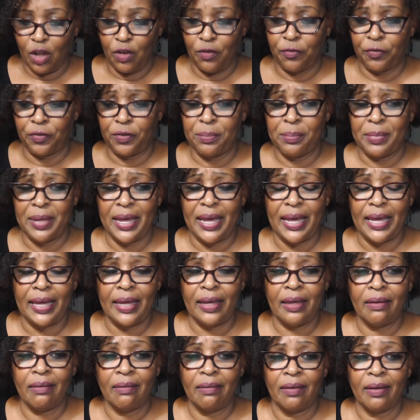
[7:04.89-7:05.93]
For
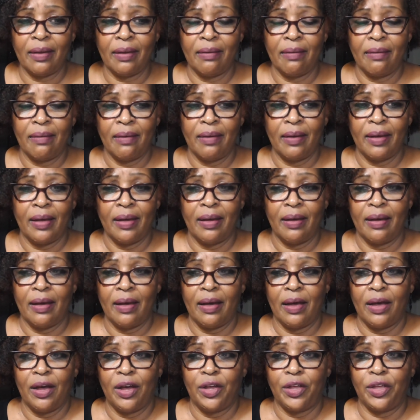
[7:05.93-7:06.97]
me,
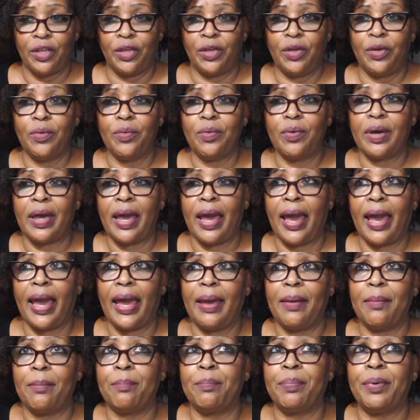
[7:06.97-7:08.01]
you
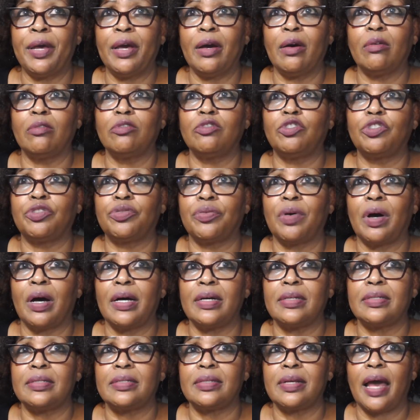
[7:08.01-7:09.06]
can't build
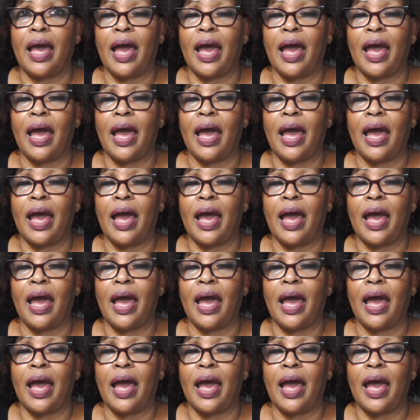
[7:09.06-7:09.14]
trust